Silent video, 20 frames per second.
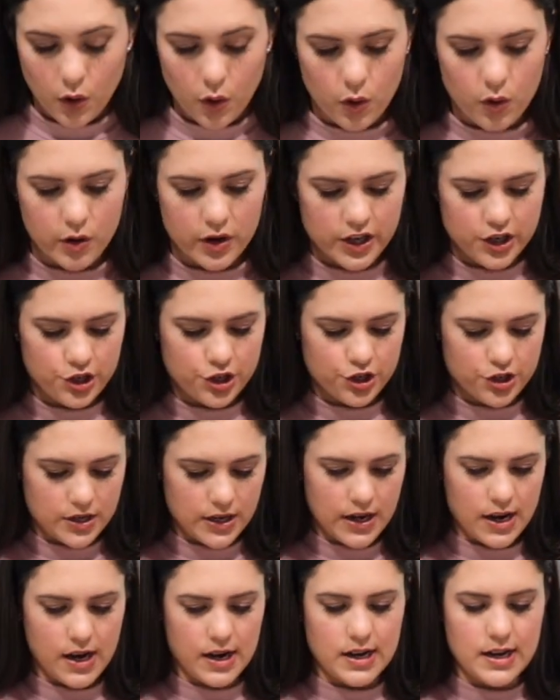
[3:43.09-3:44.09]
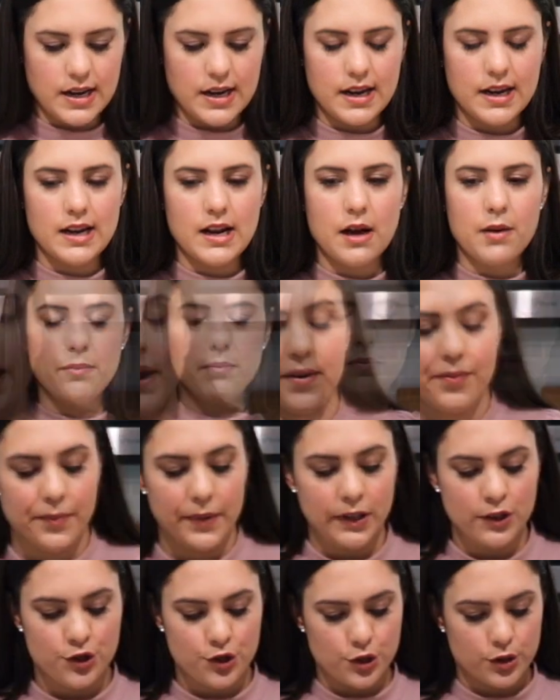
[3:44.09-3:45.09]
orange that I need. I have
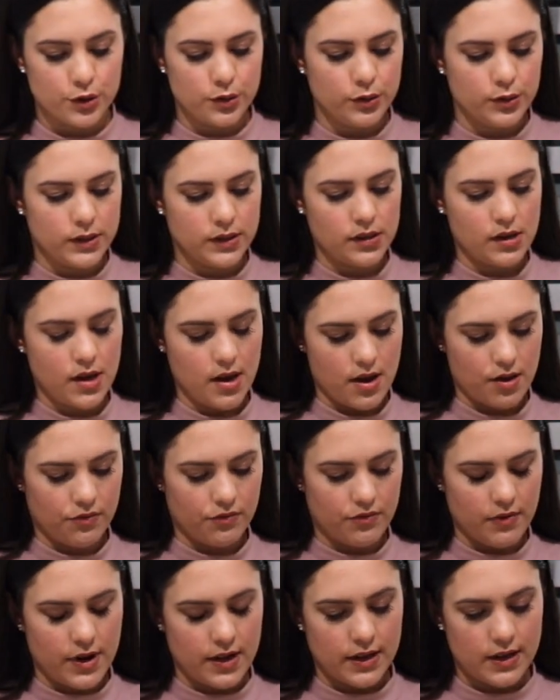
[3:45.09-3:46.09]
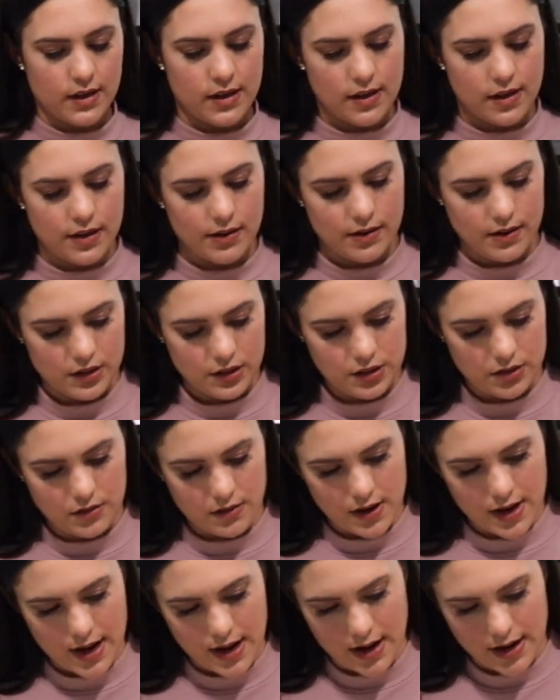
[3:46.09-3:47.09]
my juice ready here, and
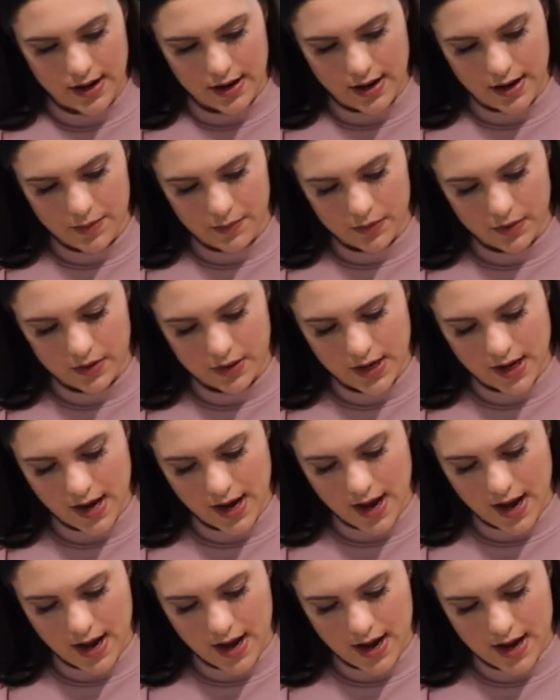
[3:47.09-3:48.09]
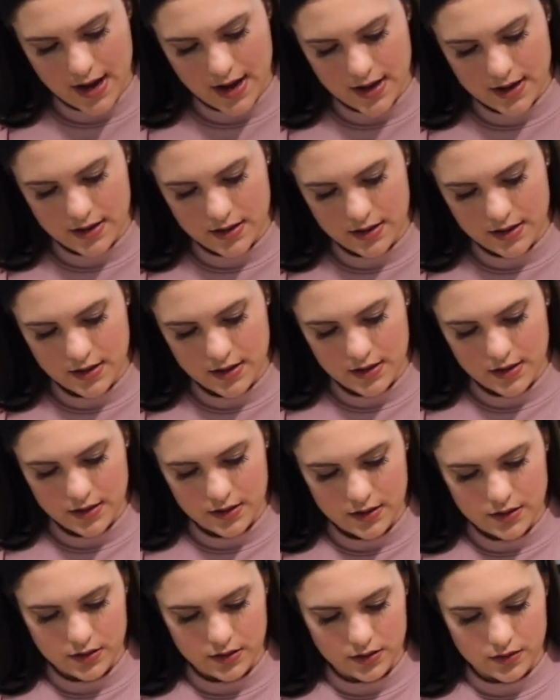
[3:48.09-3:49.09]
I'm gonna add
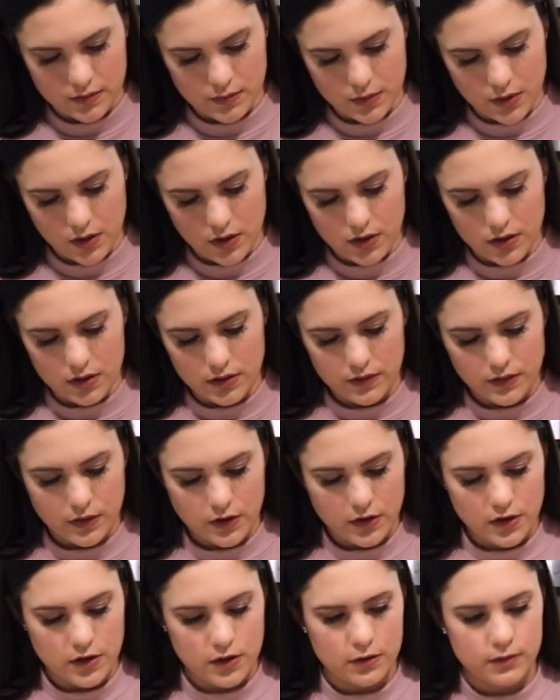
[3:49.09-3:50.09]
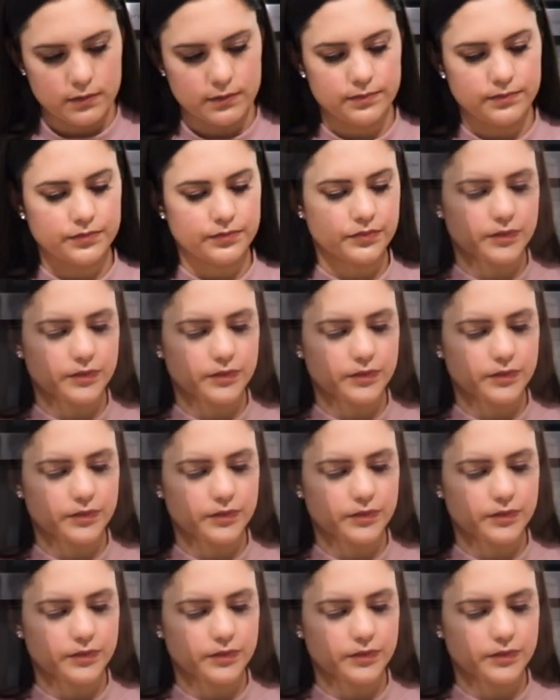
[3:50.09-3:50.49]
some olive oil.